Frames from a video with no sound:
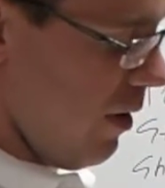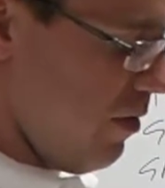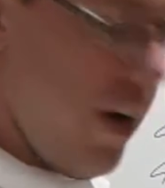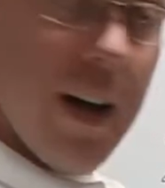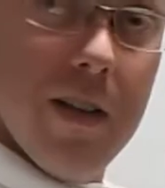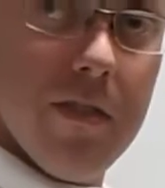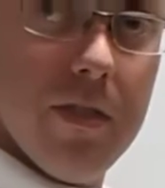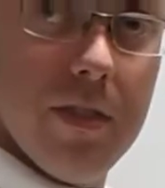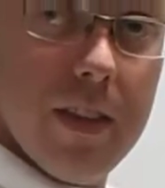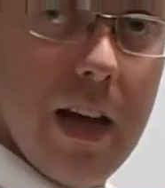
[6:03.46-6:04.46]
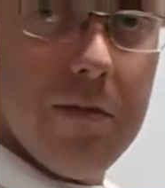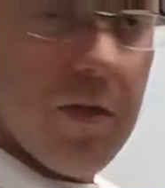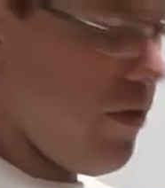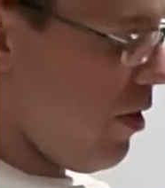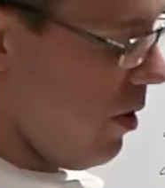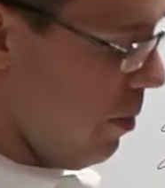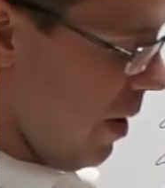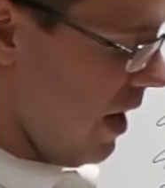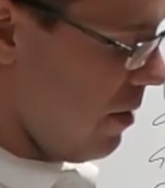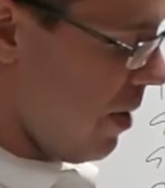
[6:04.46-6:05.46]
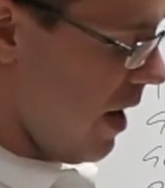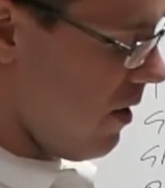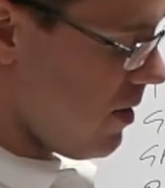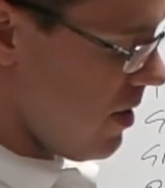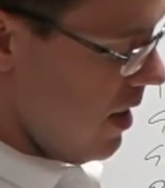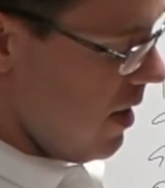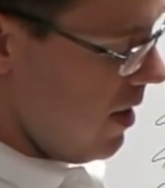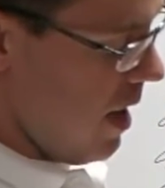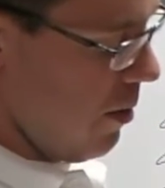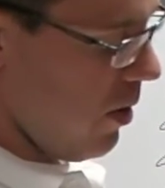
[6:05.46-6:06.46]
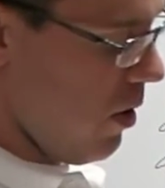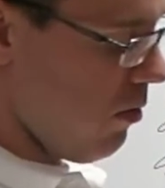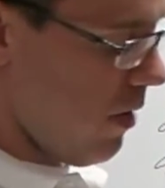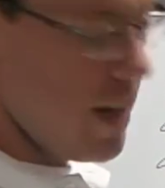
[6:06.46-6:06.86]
L5, they have referral pain patterns that will go right